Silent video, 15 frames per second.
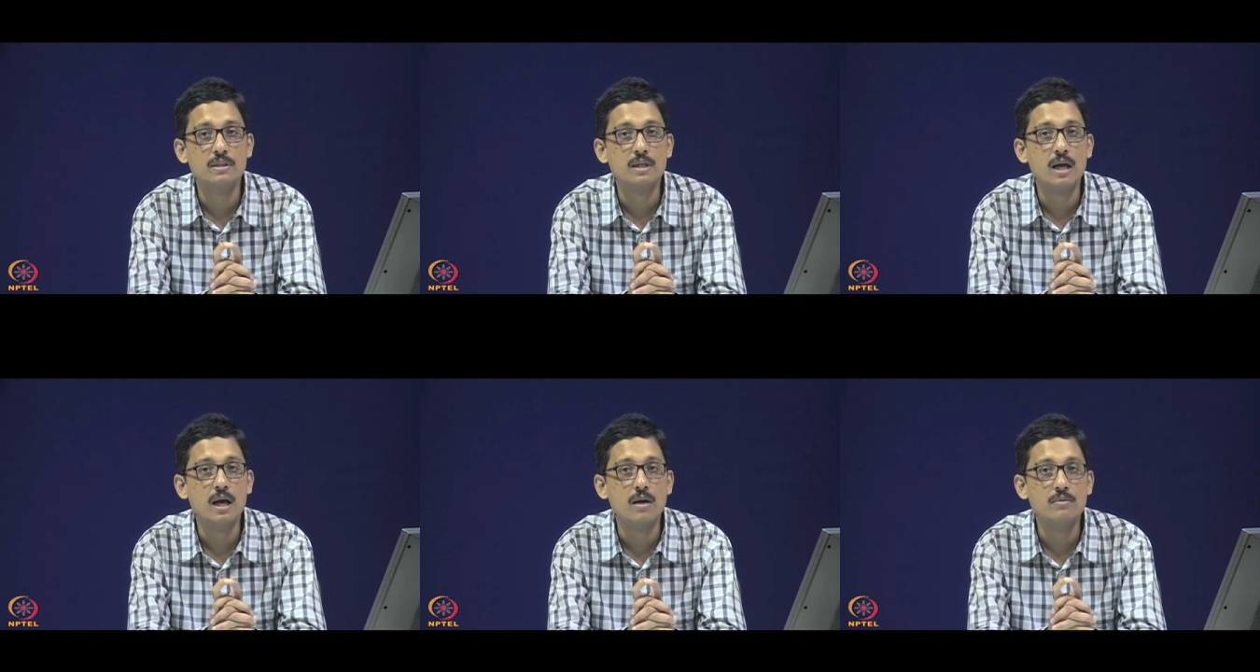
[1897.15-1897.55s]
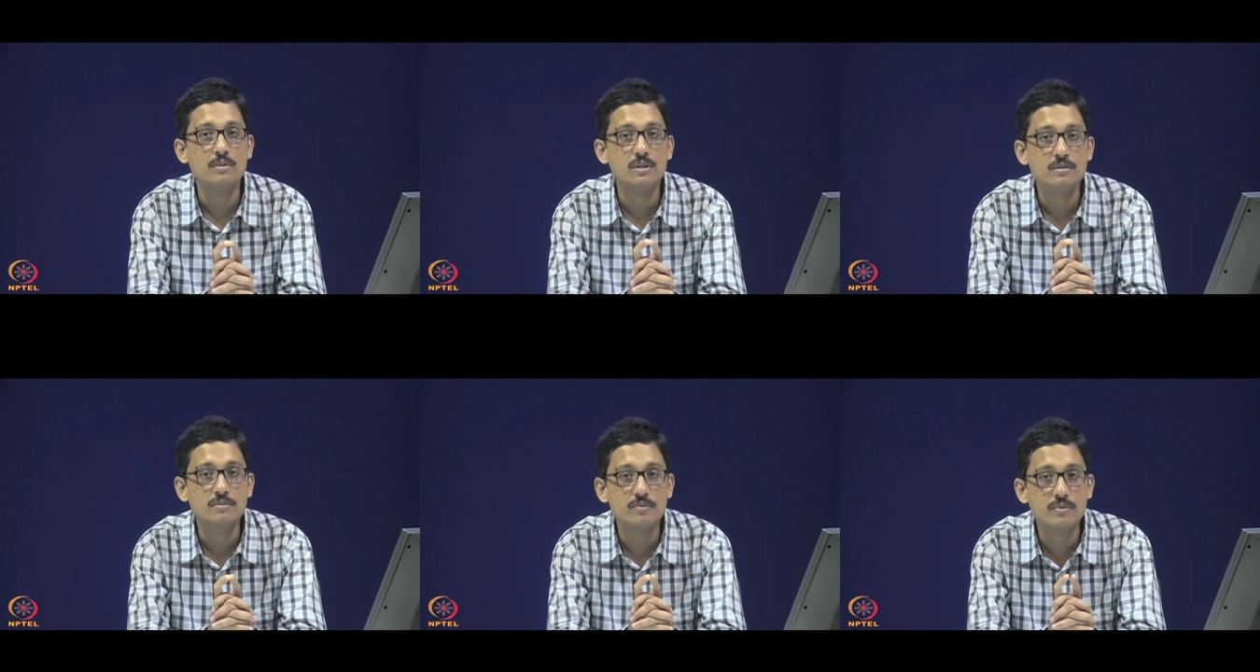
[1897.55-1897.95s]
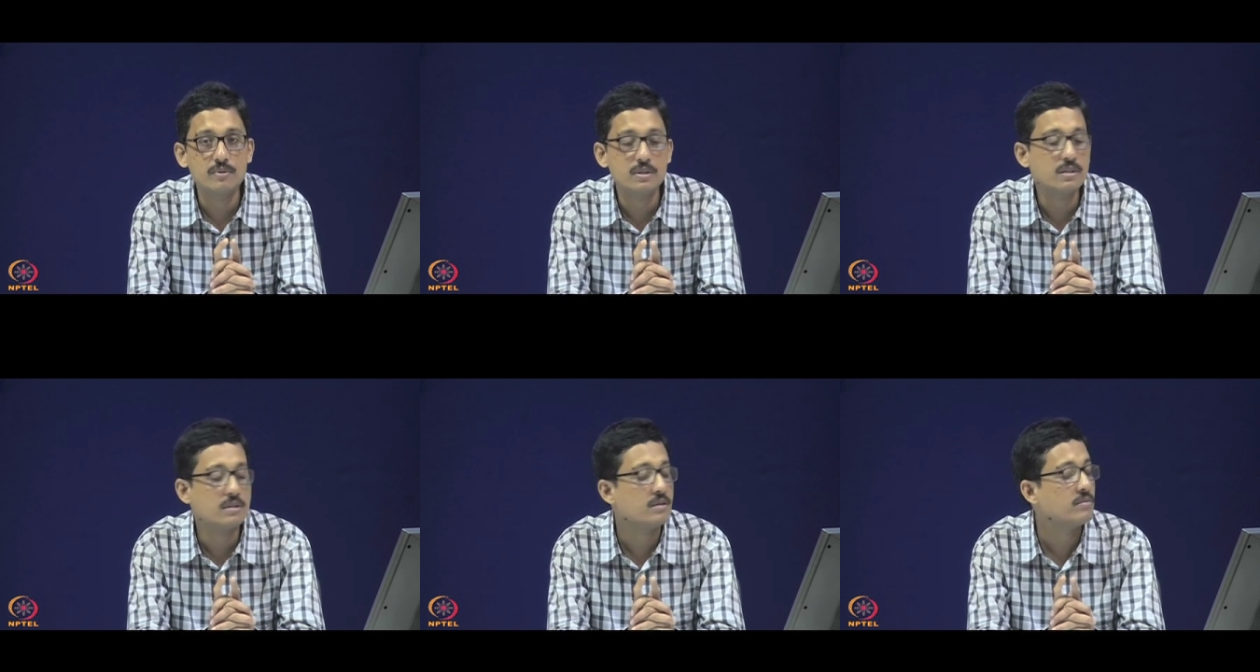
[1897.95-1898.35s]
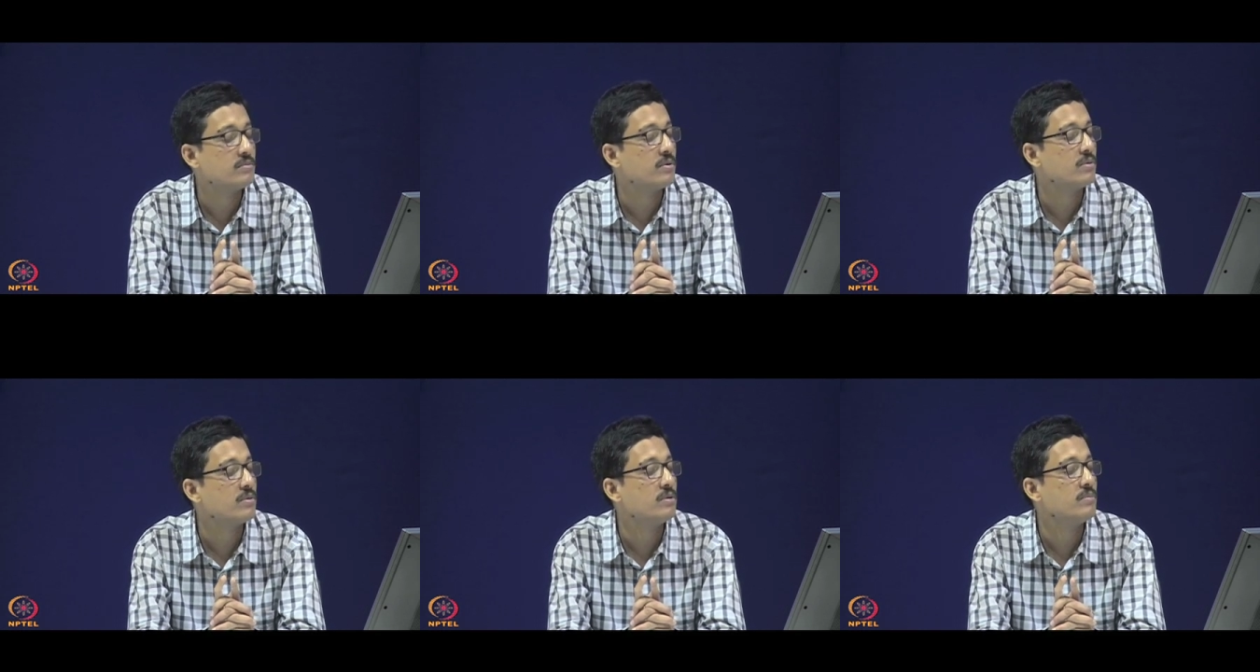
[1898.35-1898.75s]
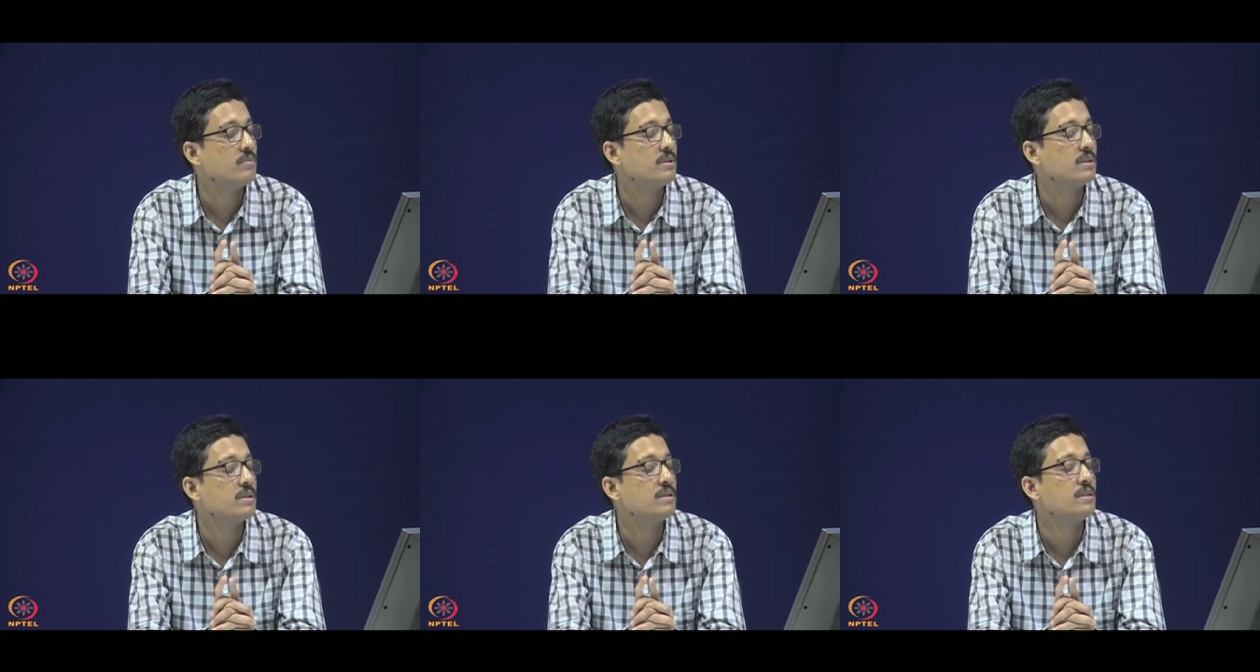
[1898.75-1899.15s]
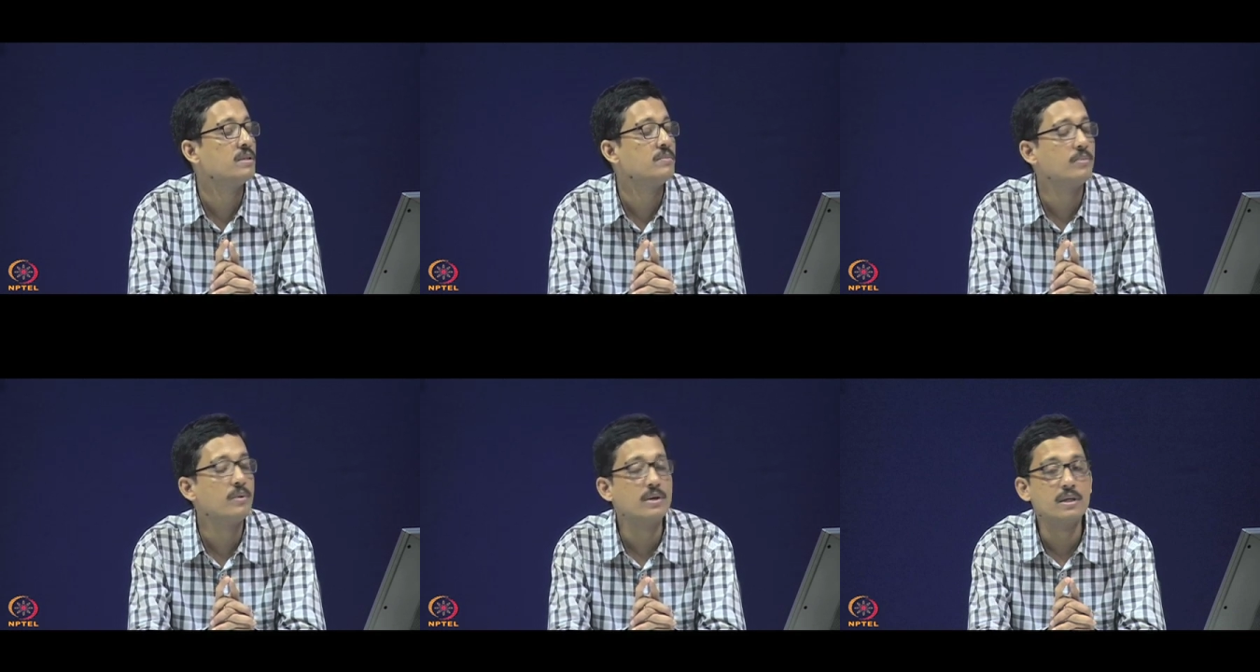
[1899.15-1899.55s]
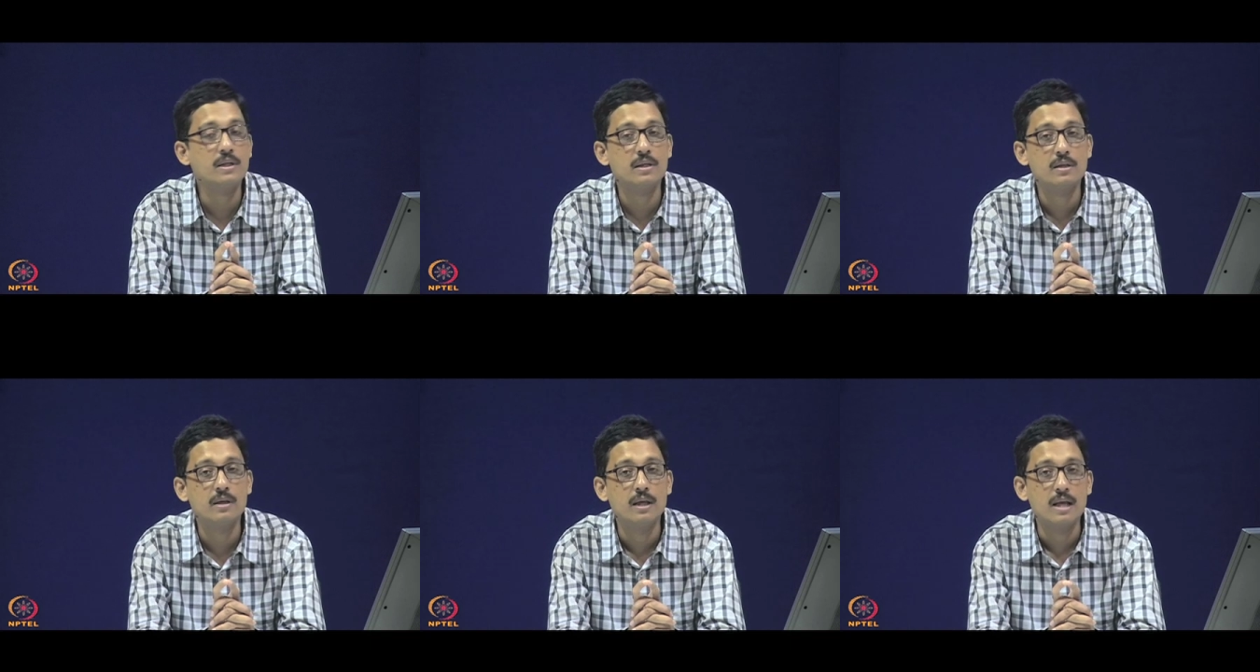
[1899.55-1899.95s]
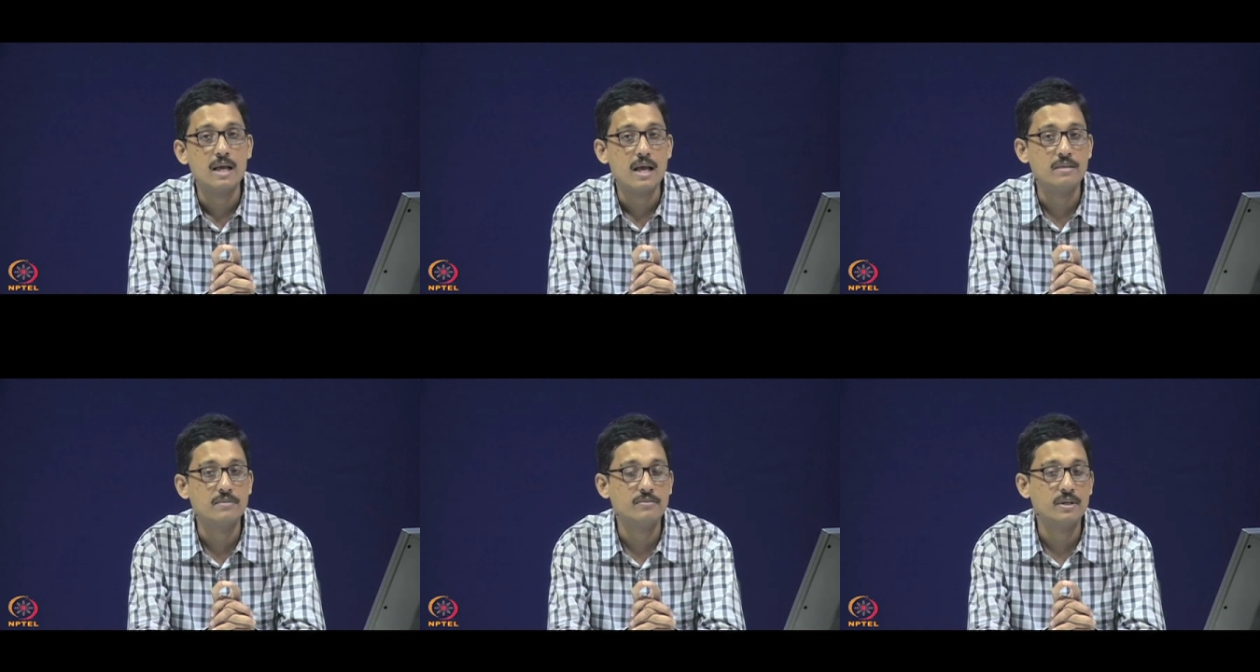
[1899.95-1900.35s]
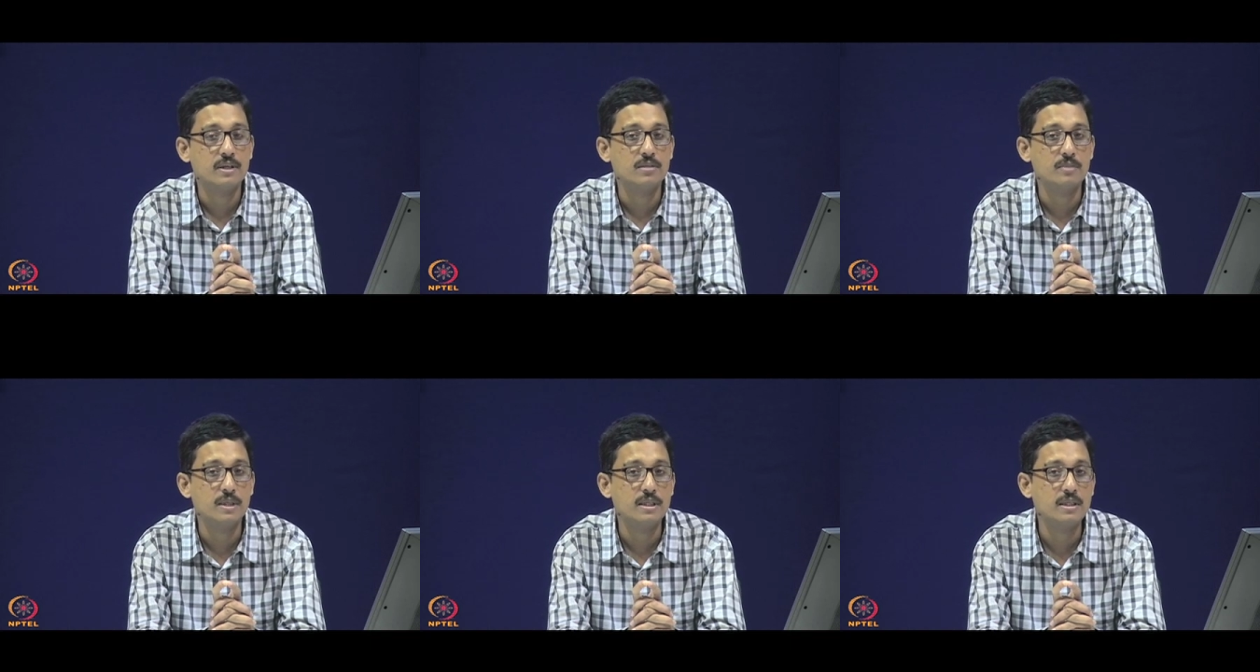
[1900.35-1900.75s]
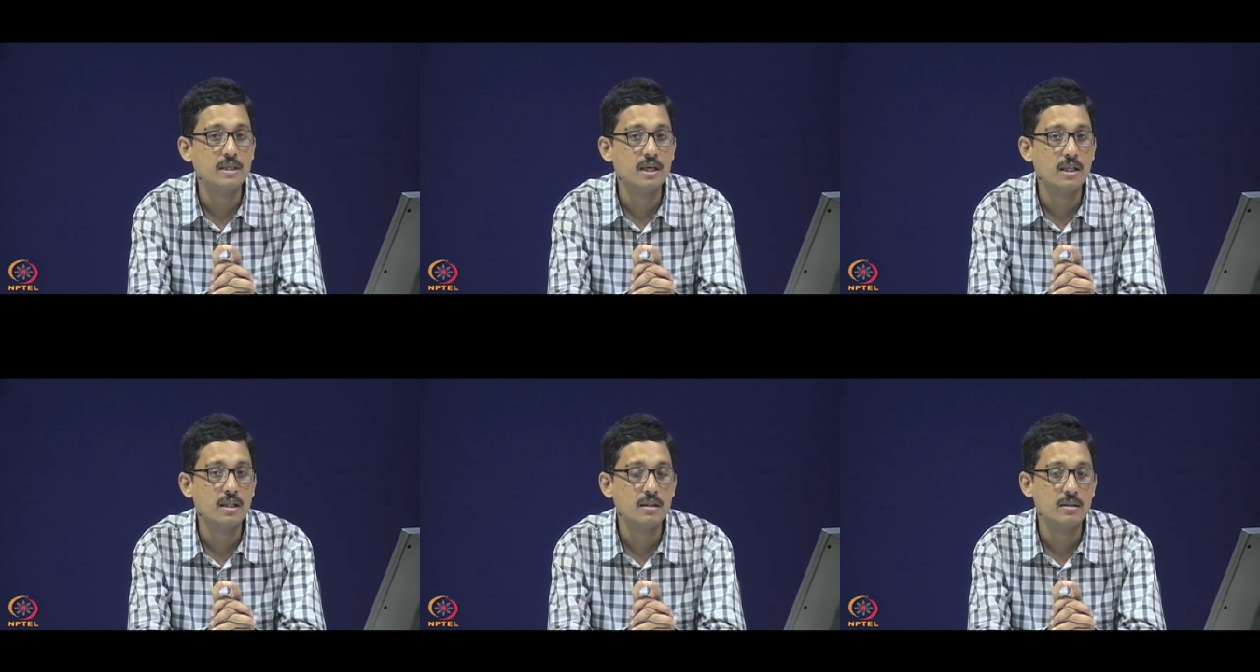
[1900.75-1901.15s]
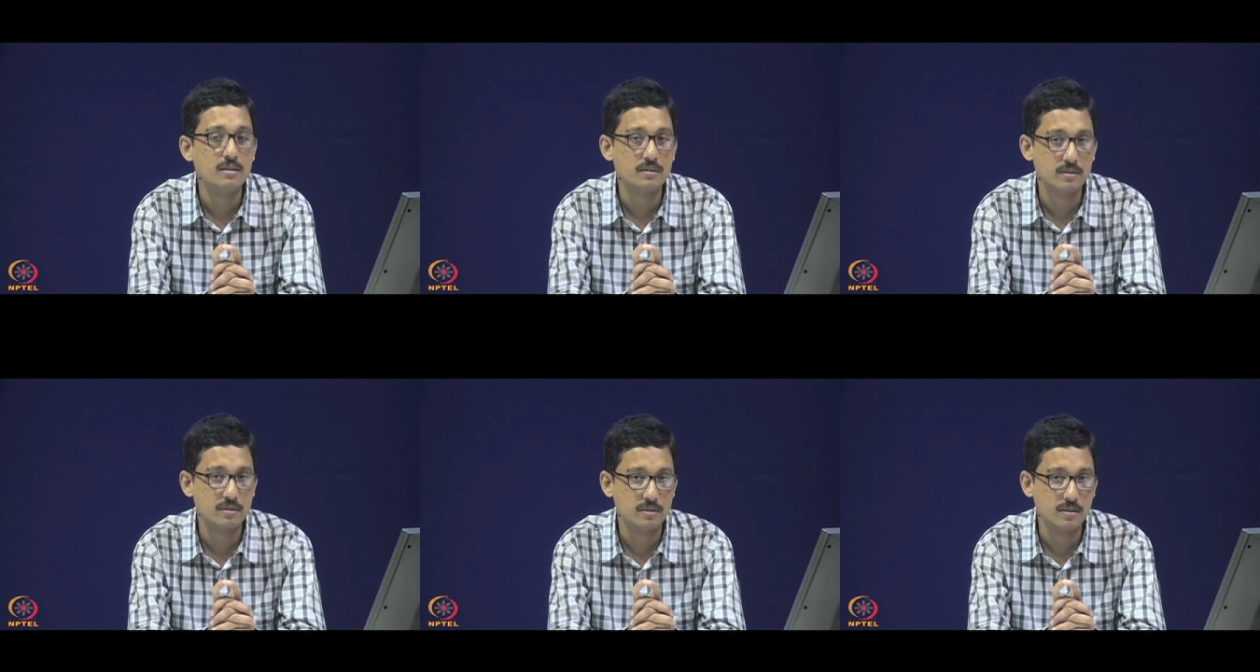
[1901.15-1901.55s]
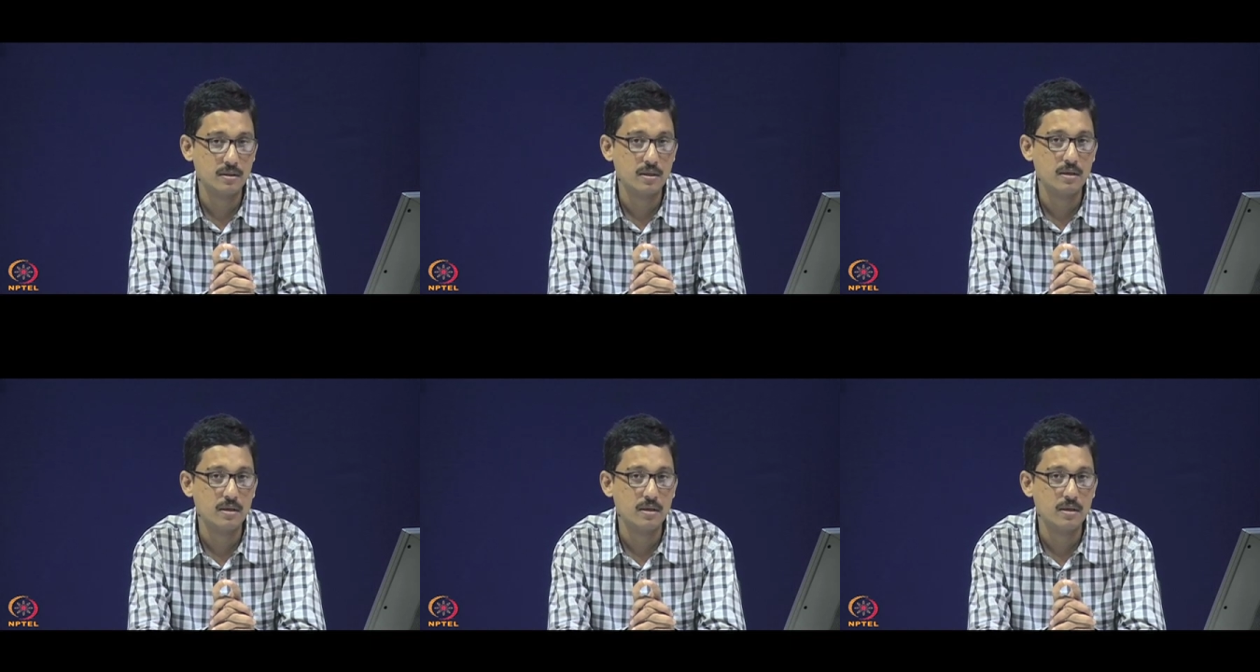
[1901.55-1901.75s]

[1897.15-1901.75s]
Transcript: and how this fluorescence and photoluminescence is important as far as materials